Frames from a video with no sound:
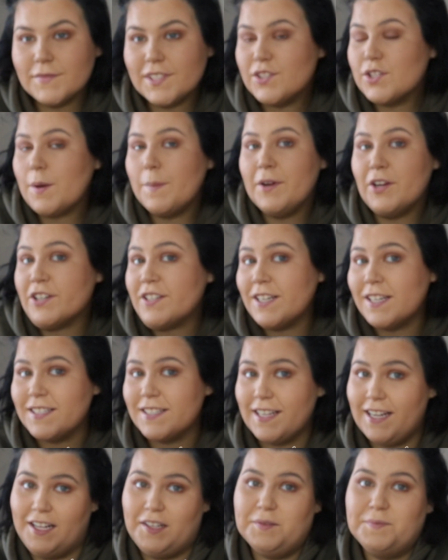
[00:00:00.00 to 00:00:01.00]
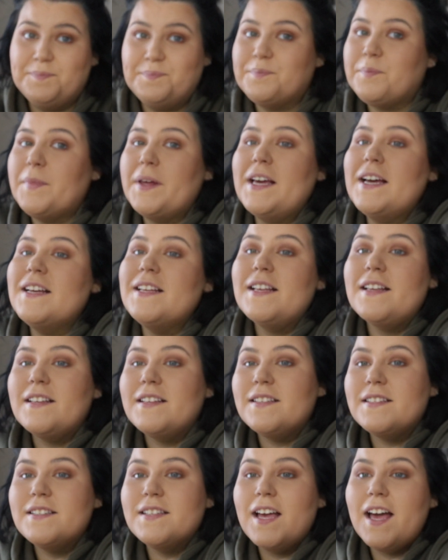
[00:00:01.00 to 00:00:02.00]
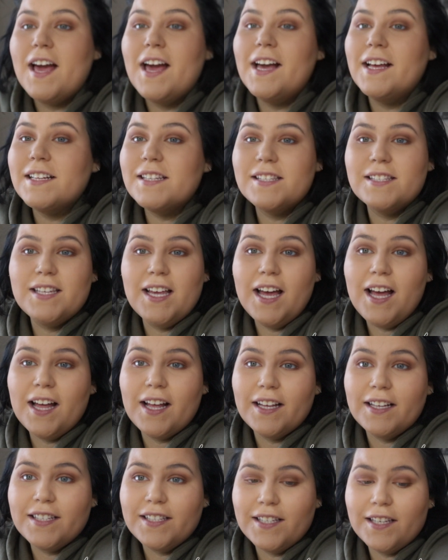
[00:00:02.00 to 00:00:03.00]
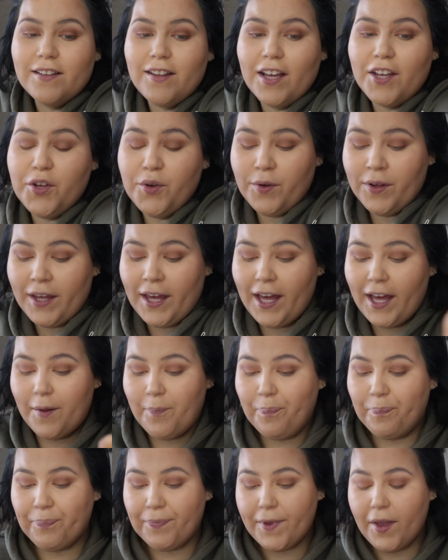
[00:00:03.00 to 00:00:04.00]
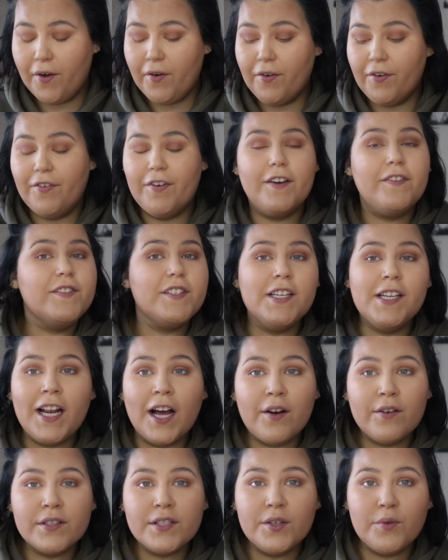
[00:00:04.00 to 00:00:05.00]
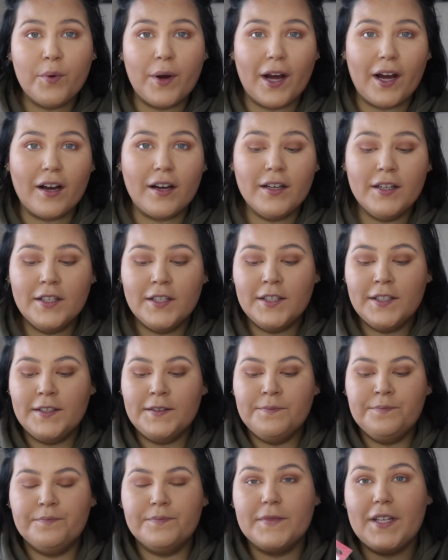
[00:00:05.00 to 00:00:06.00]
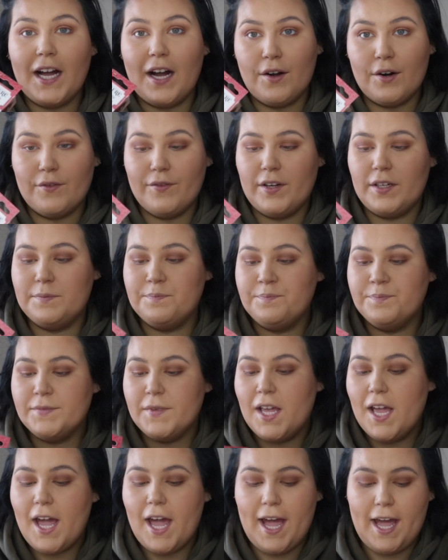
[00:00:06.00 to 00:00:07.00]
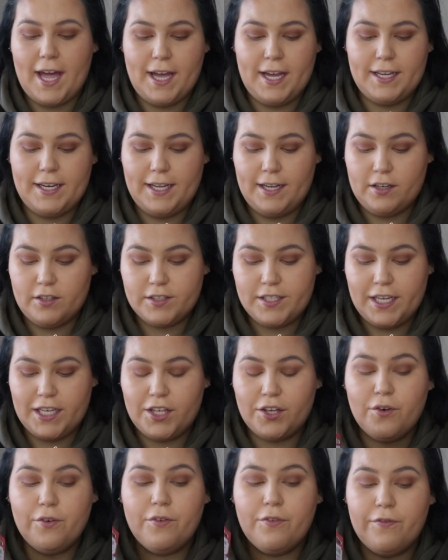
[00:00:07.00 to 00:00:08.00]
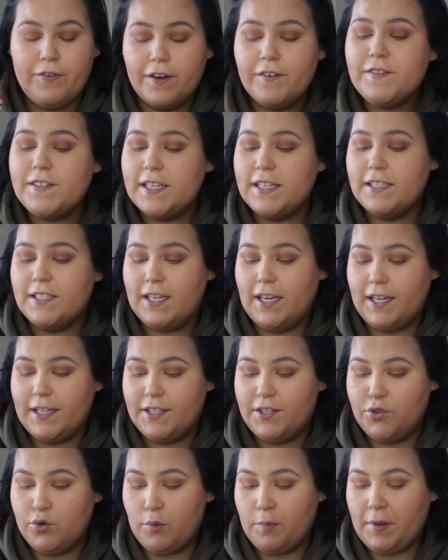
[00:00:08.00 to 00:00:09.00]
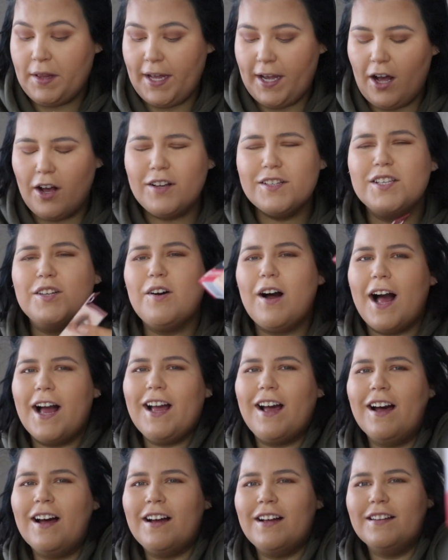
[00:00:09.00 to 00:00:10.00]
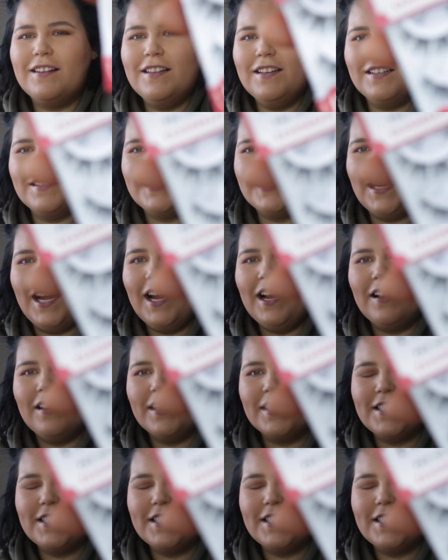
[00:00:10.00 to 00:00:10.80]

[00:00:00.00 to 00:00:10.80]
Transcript: So I'm here to test it out because it says that you can get 15 hours of wear out of them, and it'll take you 15 seconds to apply. Also, I got the Style